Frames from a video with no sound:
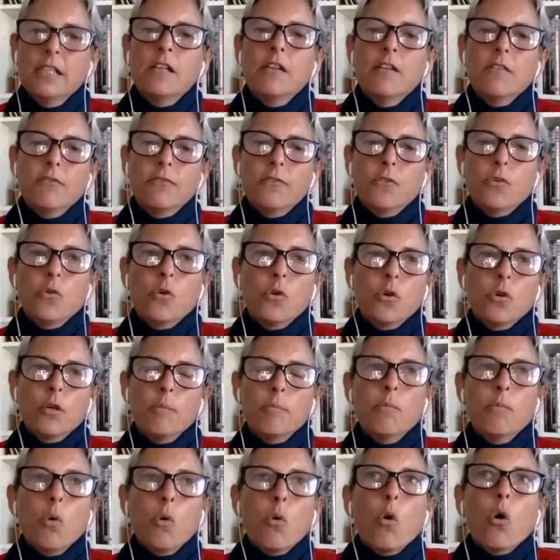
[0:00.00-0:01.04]
for
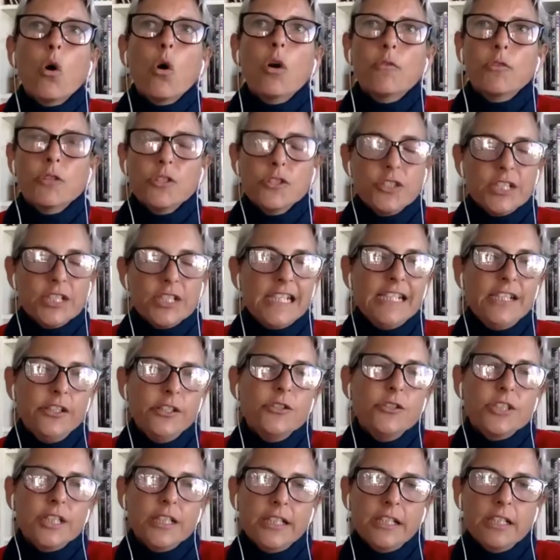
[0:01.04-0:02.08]
more routine
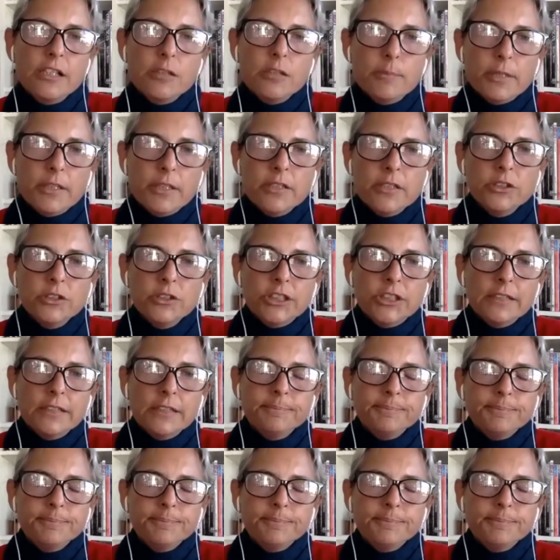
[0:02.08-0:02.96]
use in the open ocean.